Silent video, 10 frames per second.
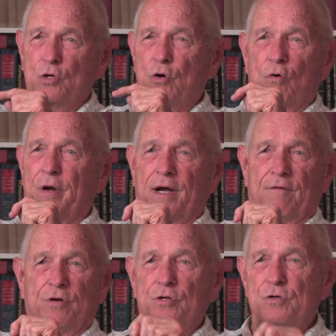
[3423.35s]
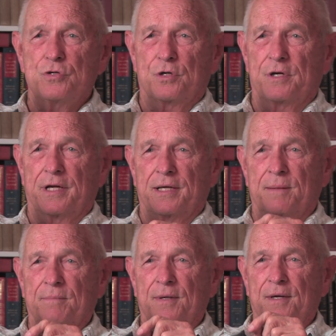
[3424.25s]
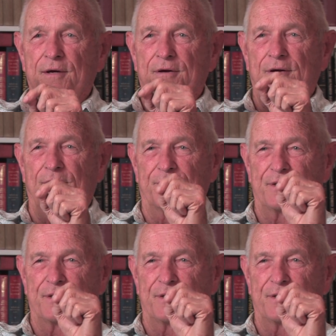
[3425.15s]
You don't ever use your name on